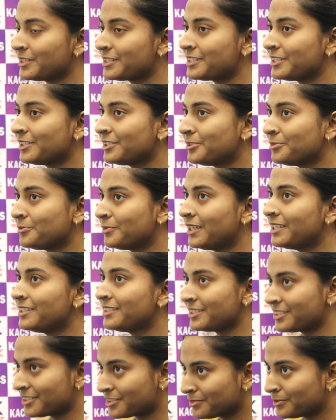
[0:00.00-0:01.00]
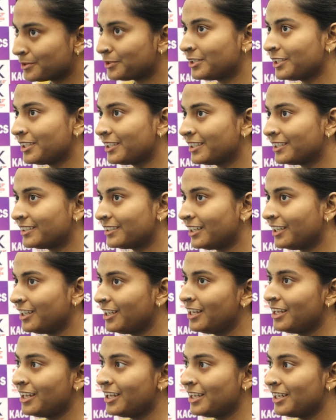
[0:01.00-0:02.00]
So while distributing Gita,
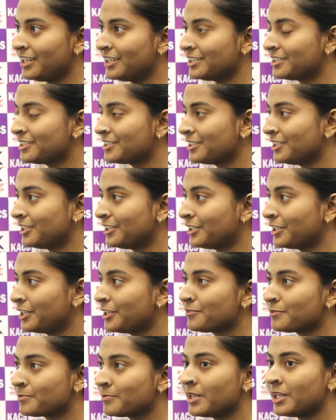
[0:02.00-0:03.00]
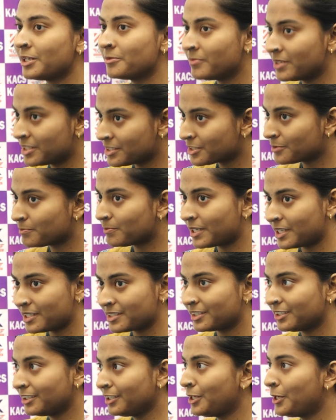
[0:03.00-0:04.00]
it gives me immense
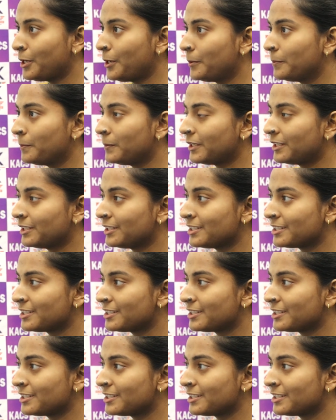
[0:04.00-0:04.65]
pleasure because.